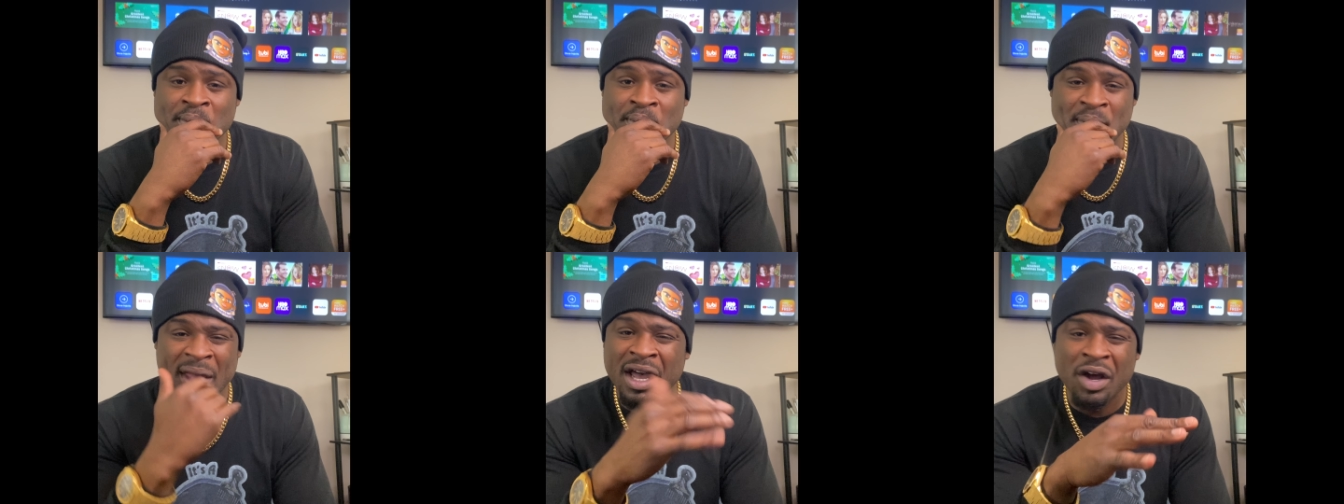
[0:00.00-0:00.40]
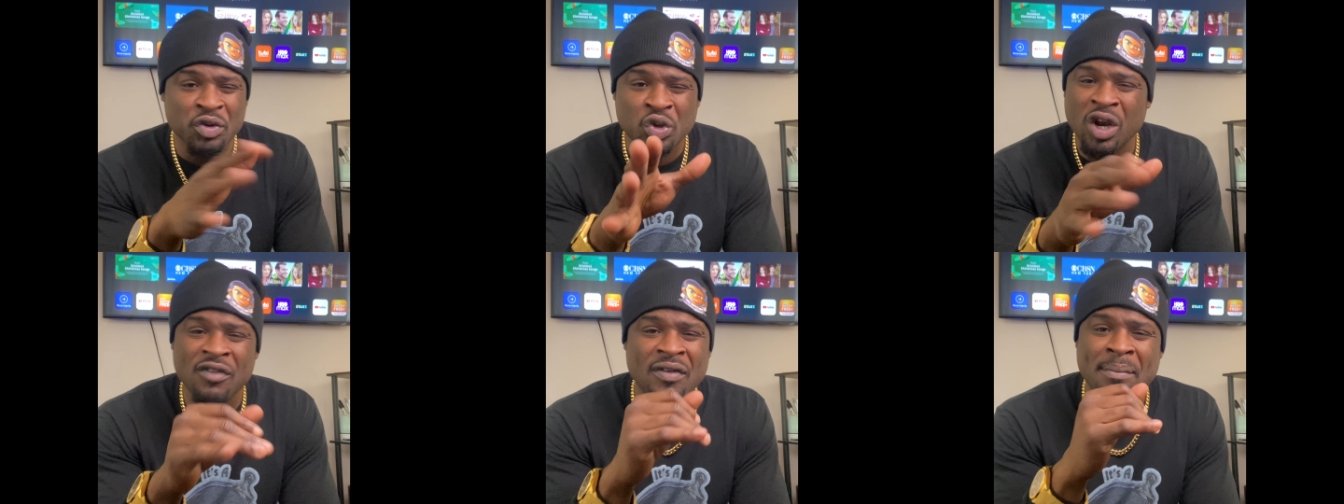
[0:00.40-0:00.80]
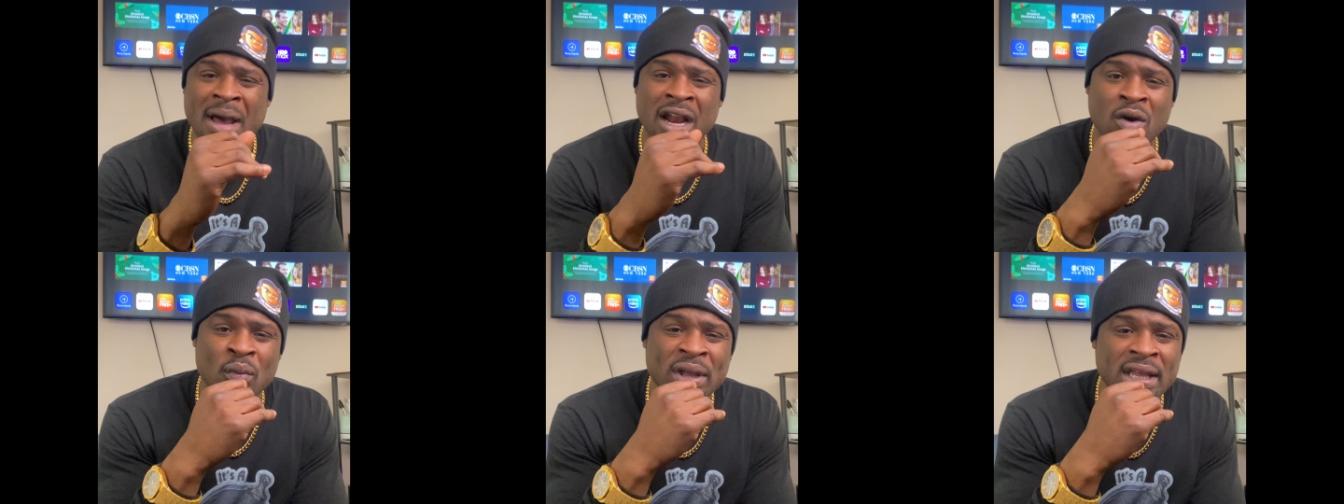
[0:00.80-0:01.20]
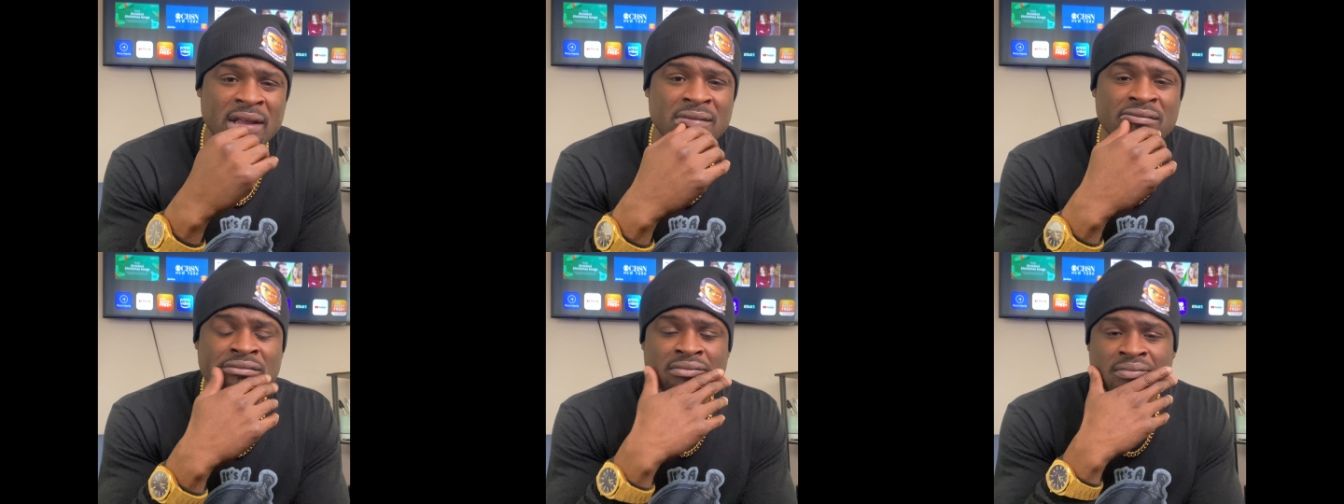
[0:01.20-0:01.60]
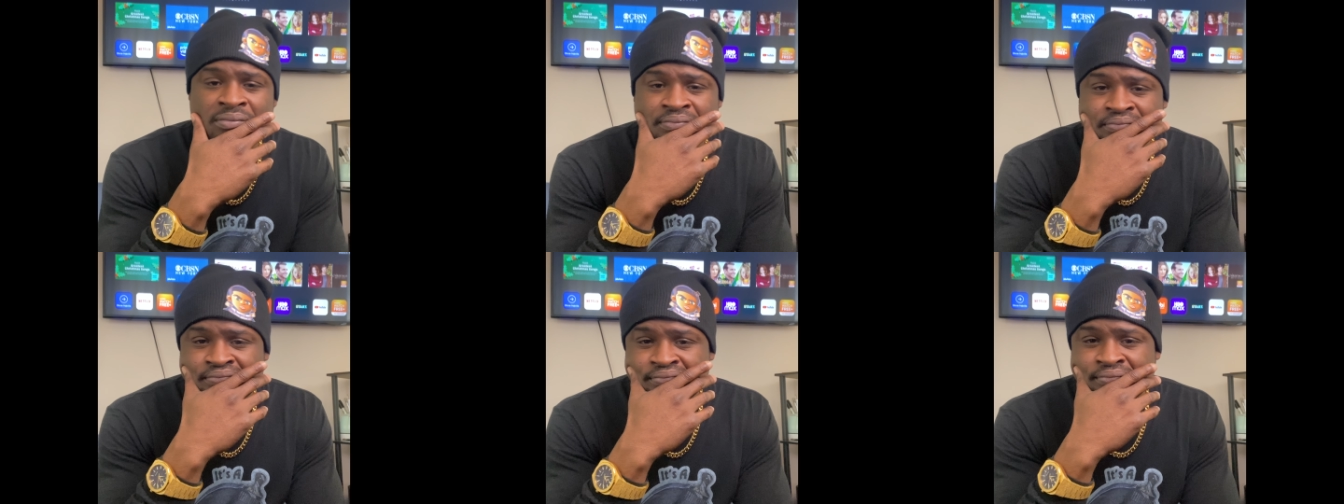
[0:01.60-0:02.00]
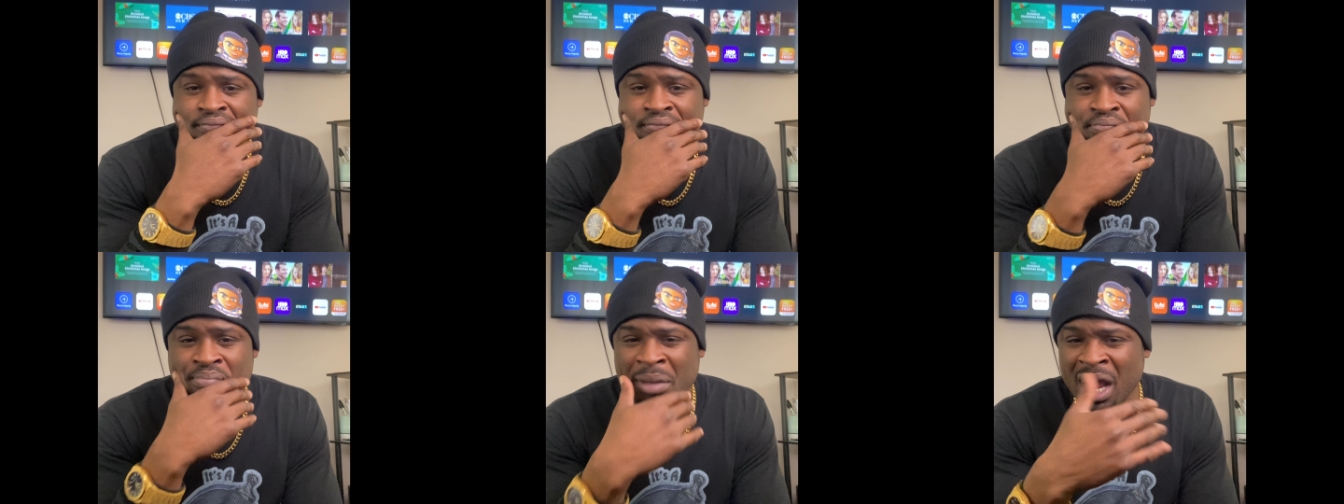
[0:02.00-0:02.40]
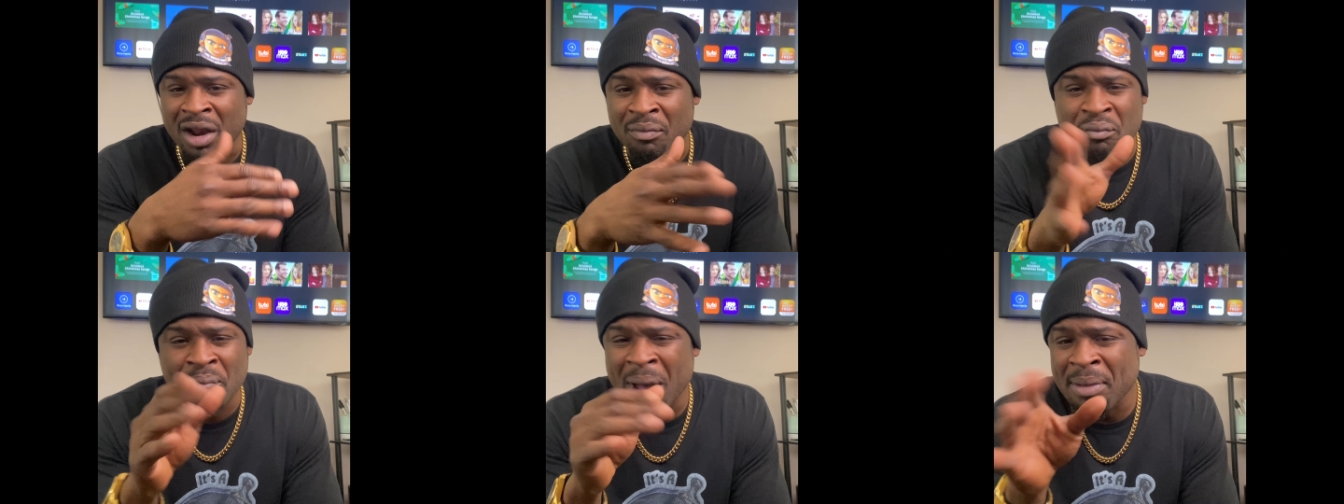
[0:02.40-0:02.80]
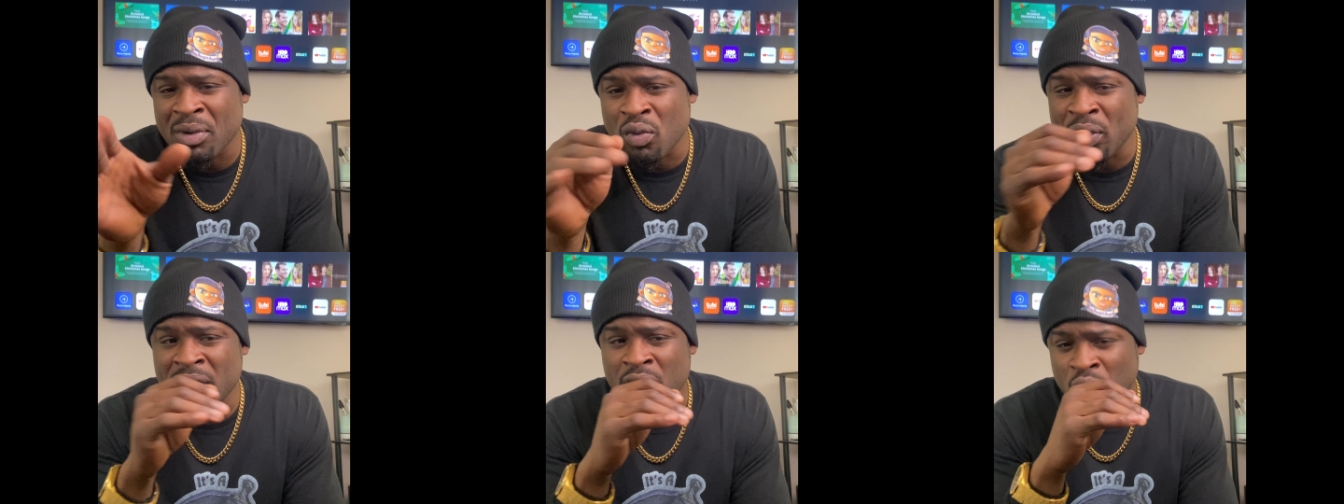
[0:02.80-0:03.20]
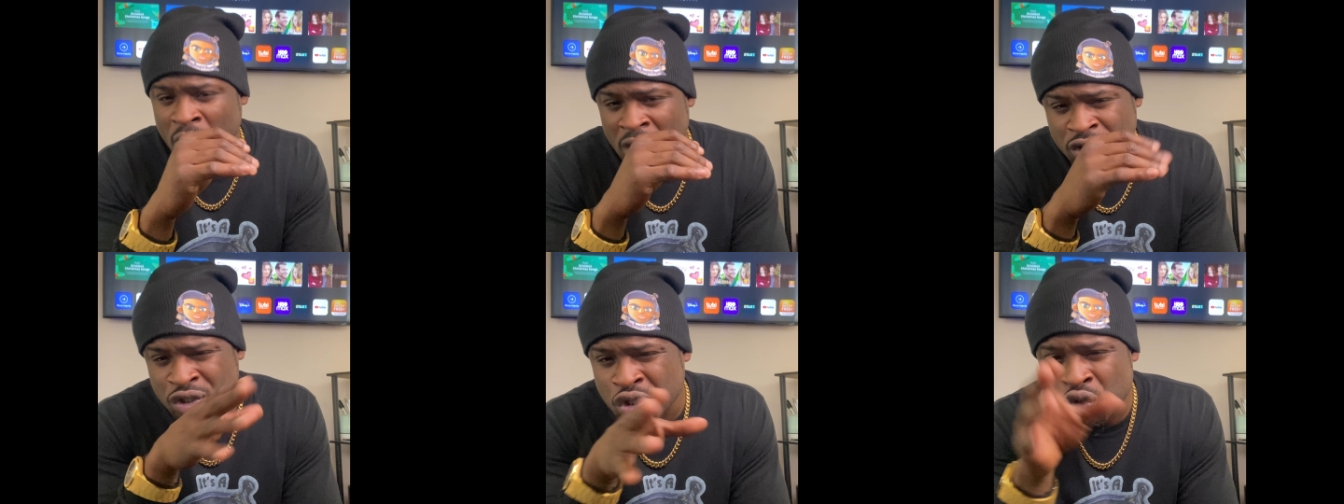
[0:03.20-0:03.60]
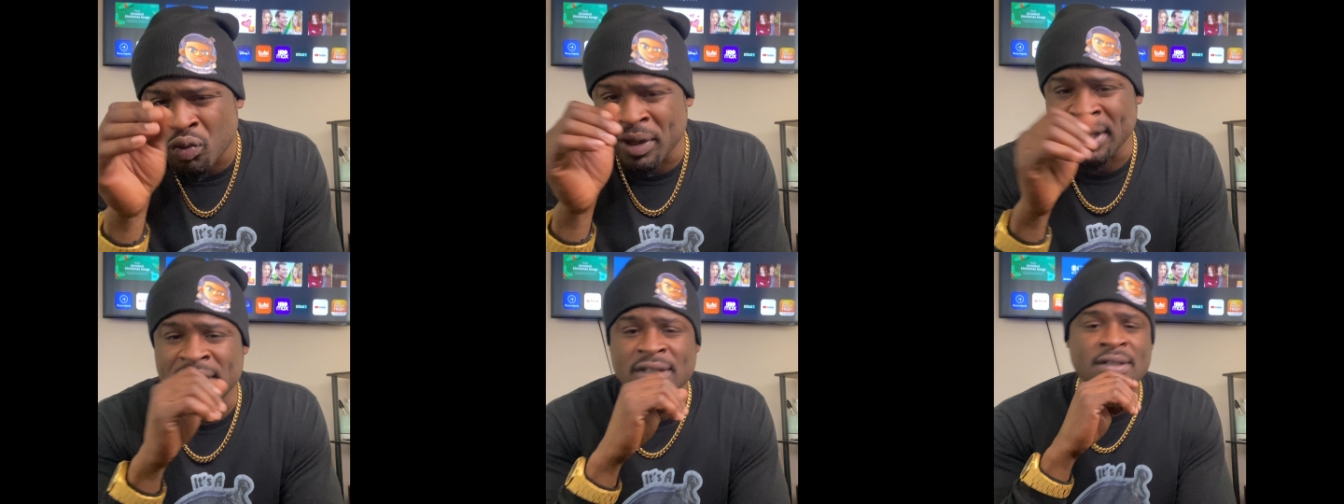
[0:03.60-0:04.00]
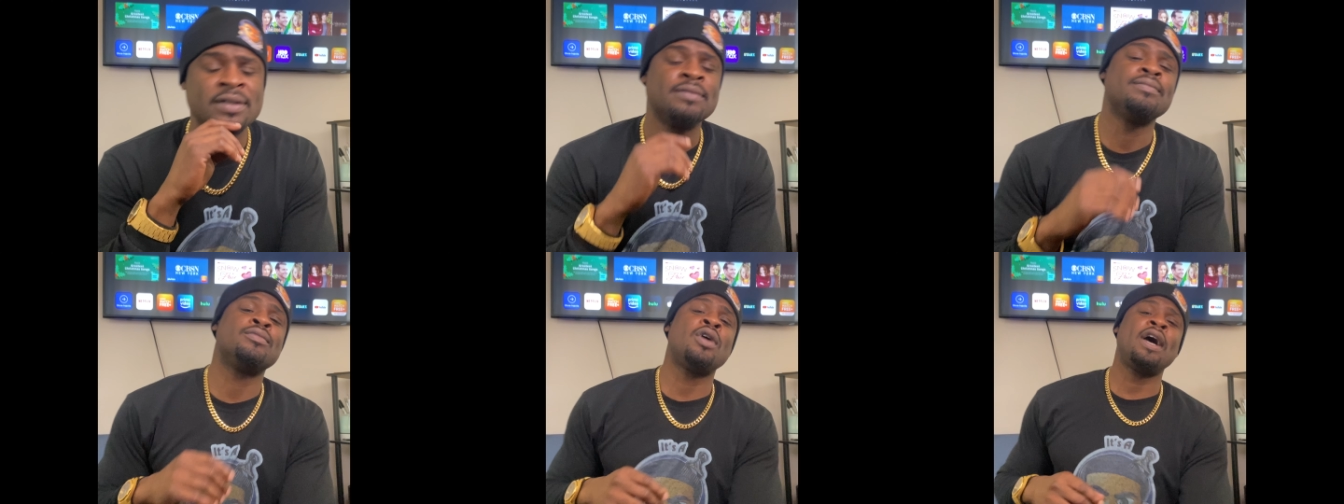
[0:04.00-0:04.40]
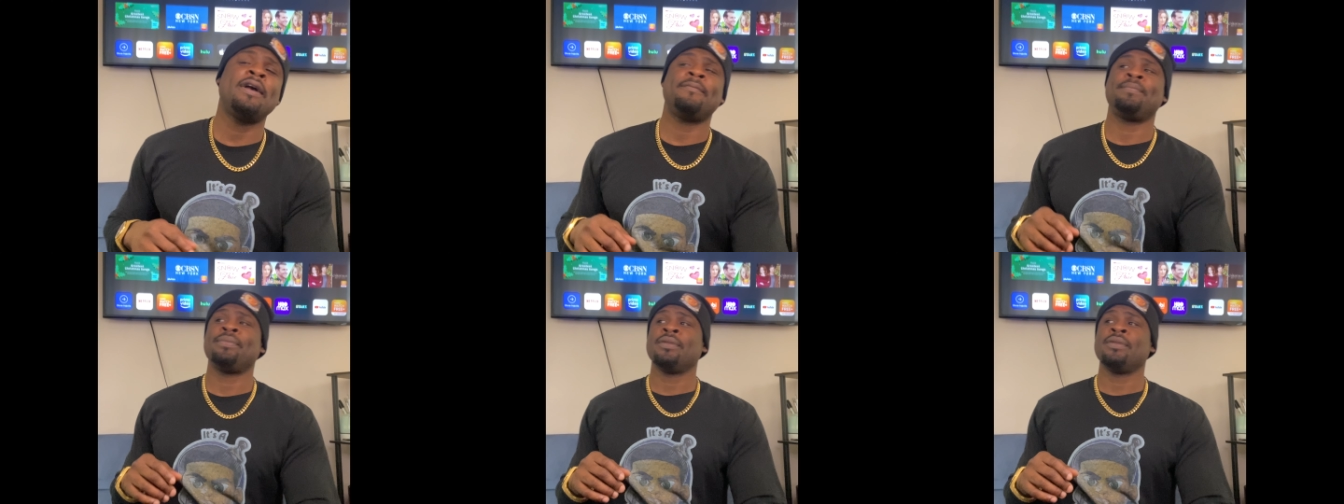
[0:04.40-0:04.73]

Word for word: They gonna do that for about a week. About a, maybe a week, two weeks, right?